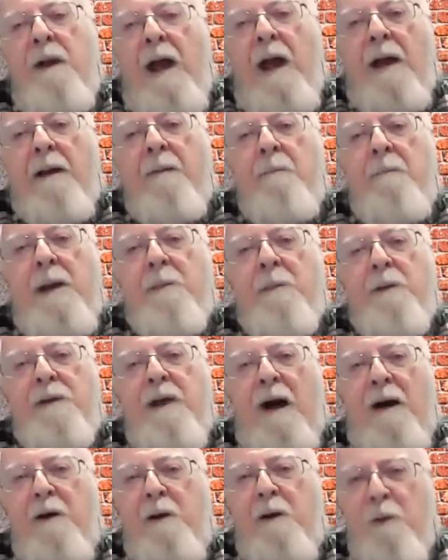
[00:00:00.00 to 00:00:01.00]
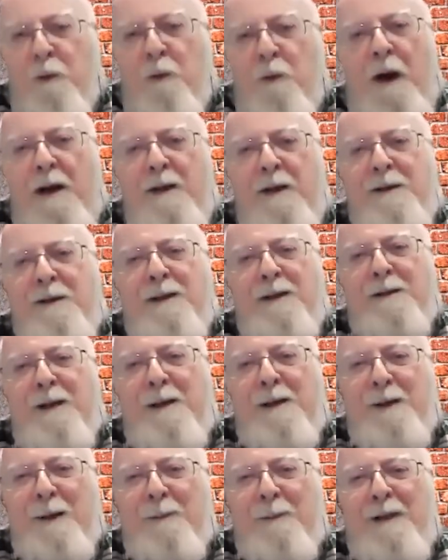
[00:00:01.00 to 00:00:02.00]
And people say, "Are you crazy to
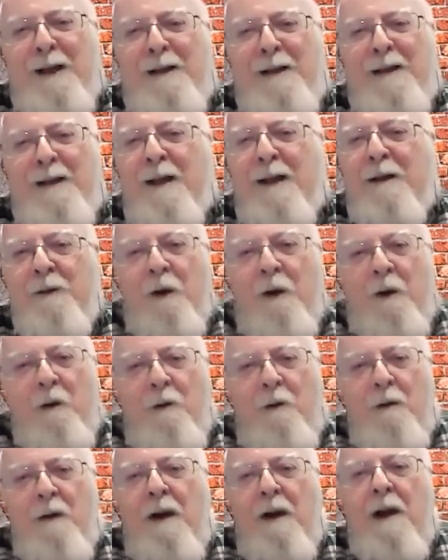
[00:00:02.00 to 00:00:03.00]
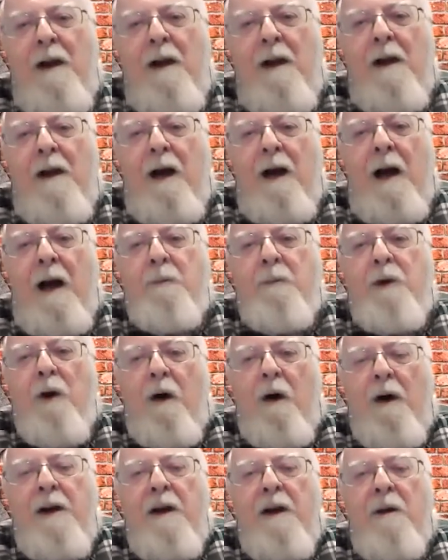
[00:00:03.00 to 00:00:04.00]
say something like that?" No, I'm
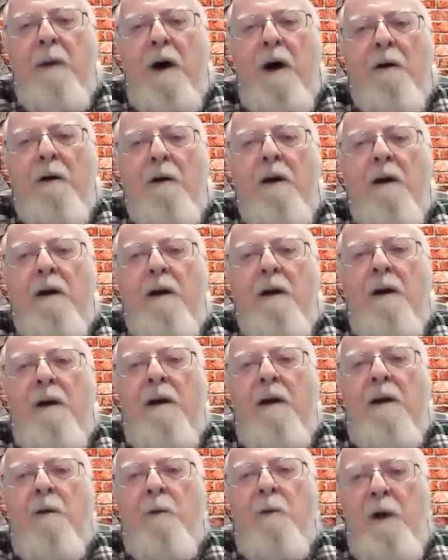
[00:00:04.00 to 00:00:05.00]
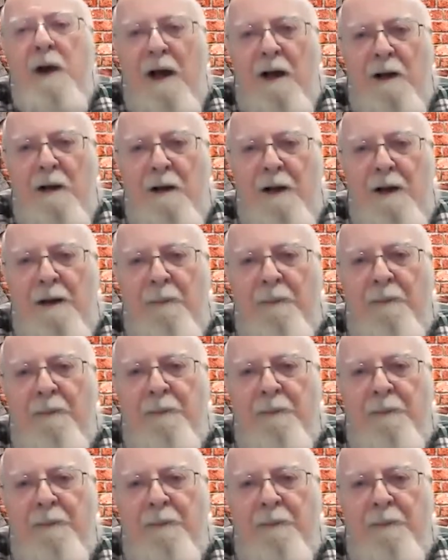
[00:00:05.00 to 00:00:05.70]
talking about reality.